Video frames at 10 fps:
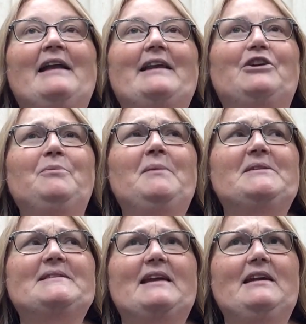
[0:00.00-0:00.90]
Now you may be
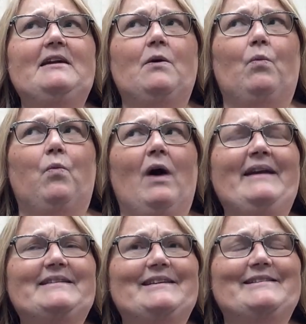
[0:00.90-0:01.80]
saying,
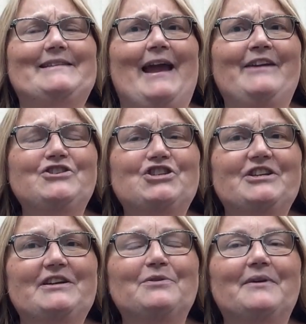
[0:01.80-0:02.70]
what is
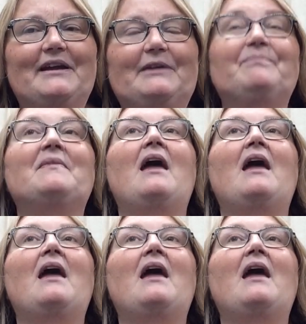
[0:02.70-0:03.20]
engineering?